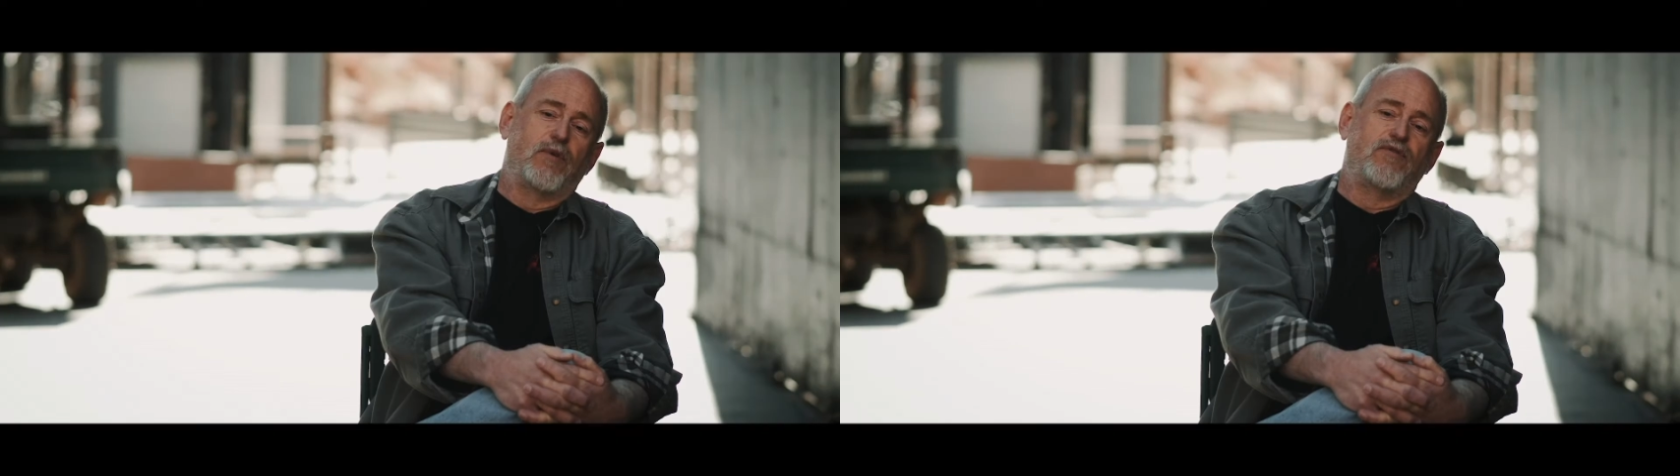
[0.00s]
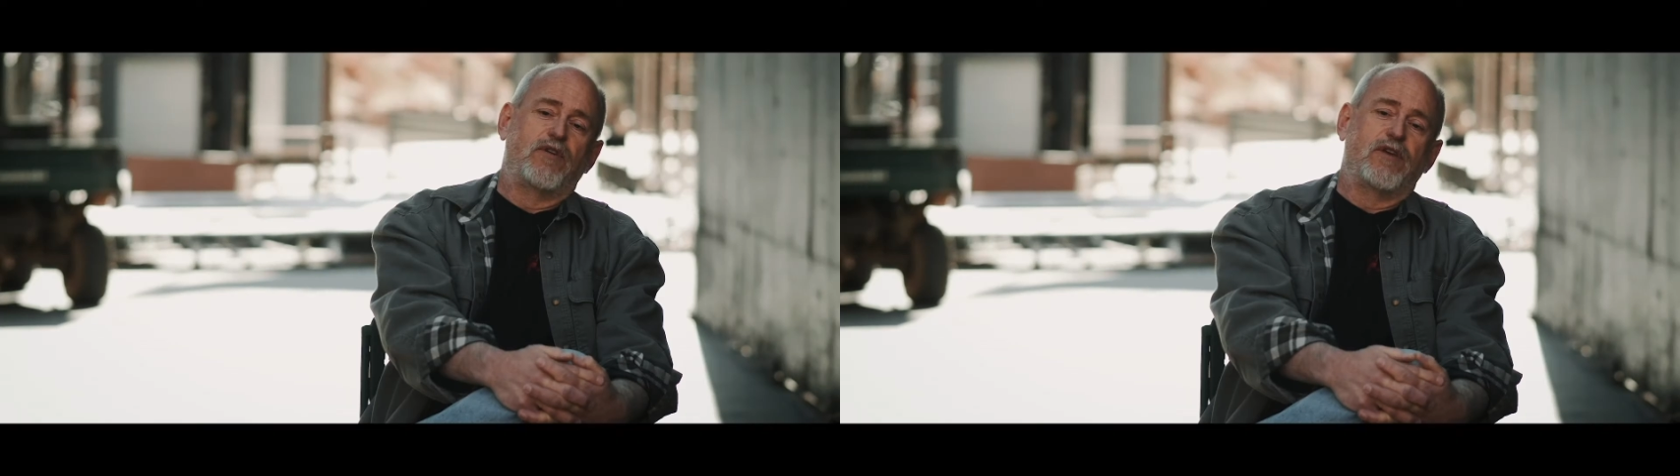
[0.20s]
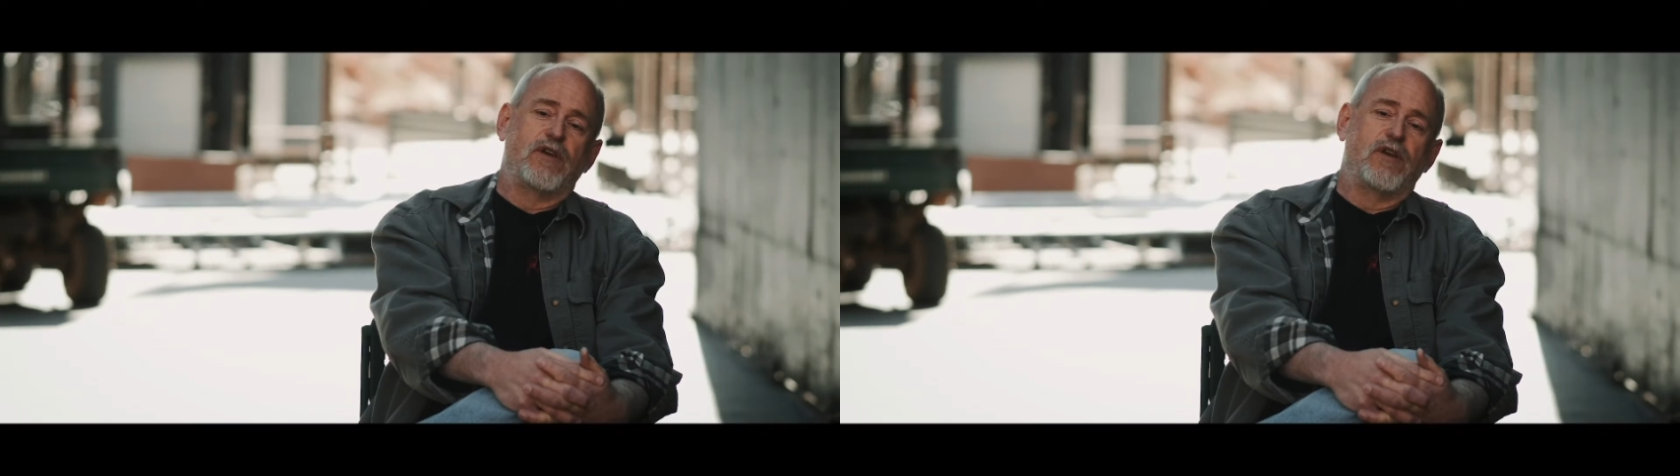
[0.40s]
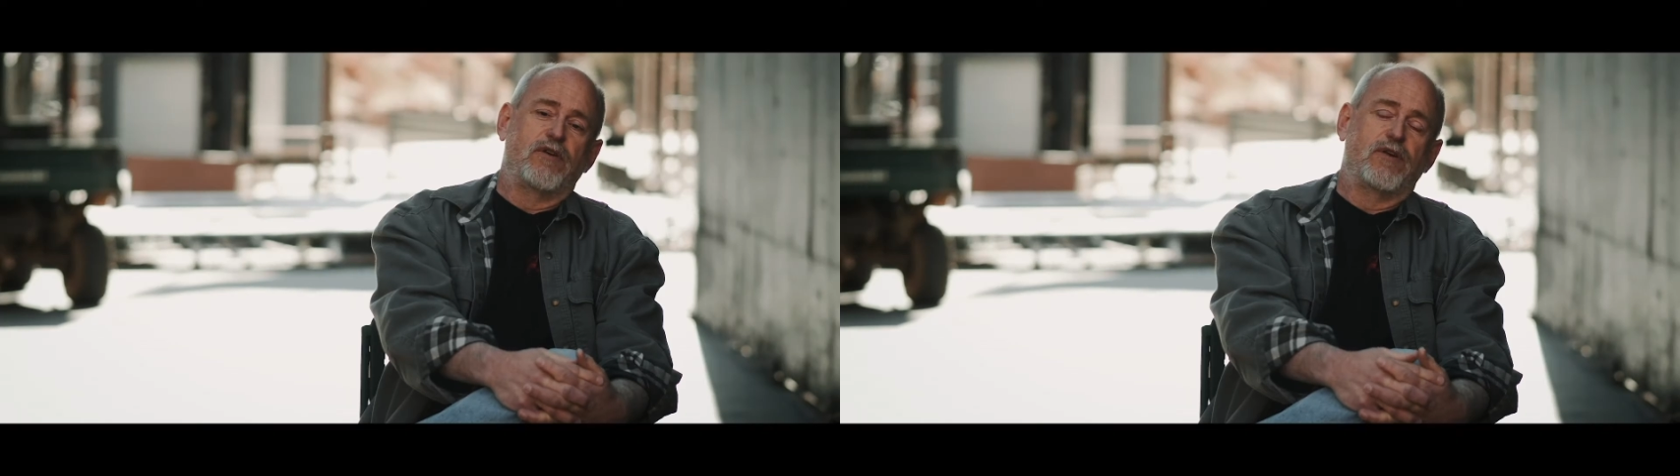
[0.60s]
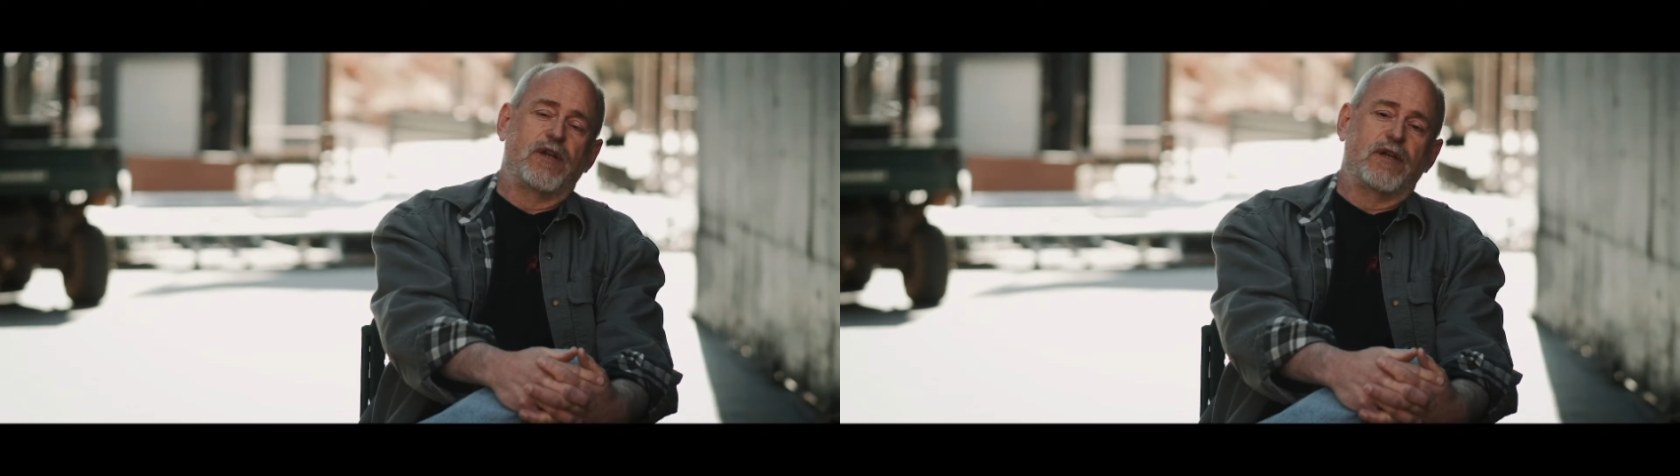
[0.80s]
moved
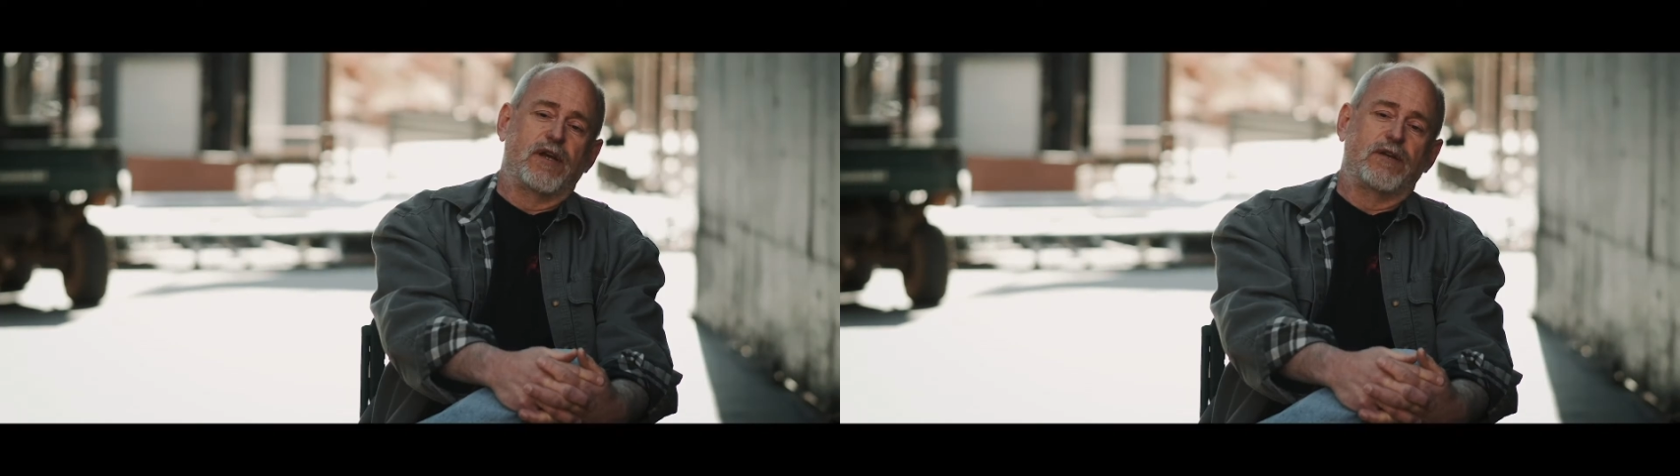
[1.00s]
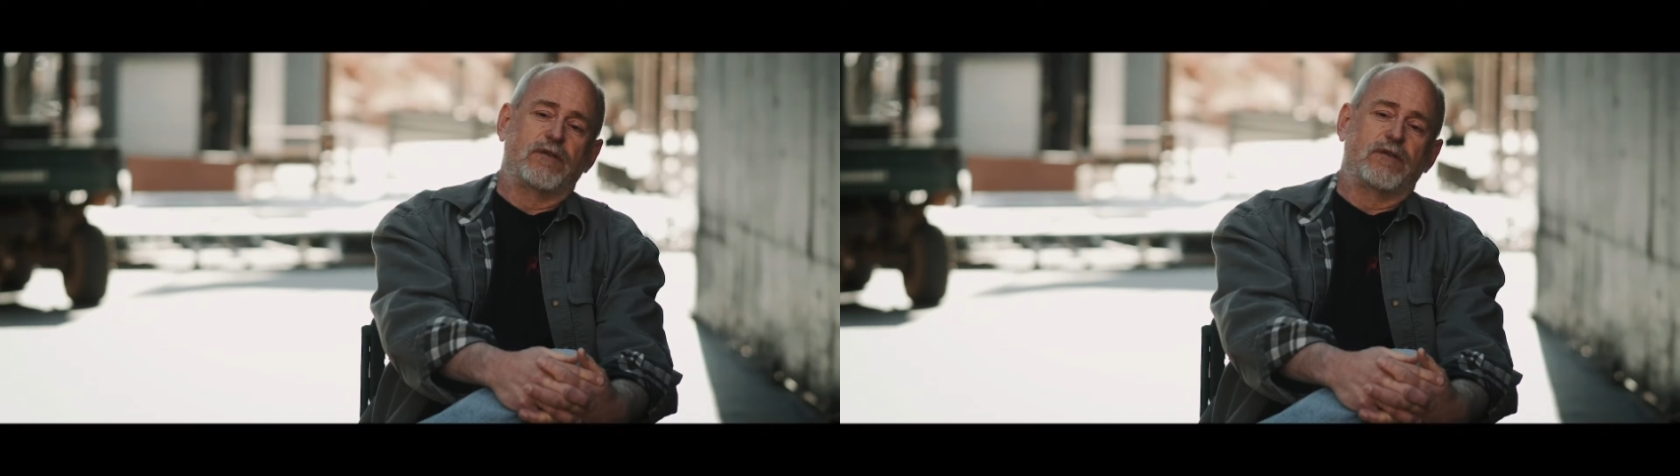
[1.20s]
here in